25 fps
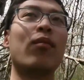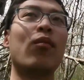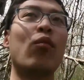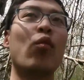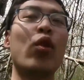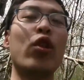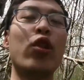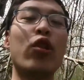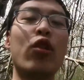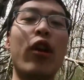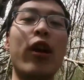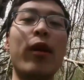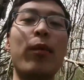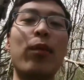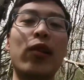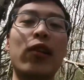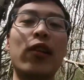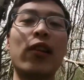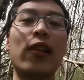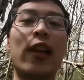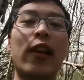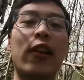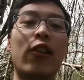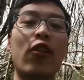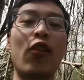when you're able
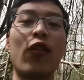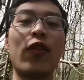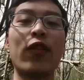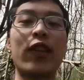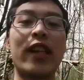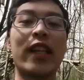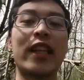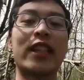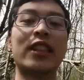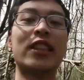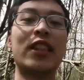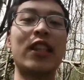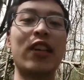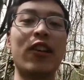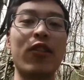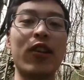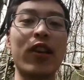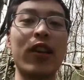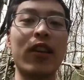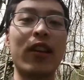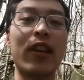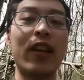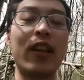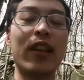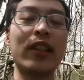to let go of the
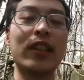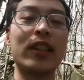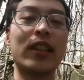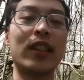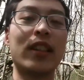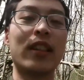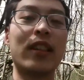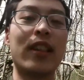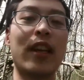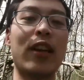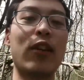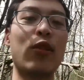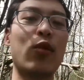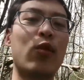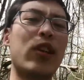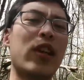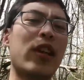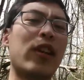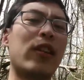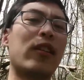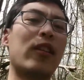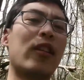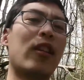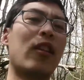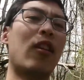exterior things that you
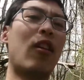think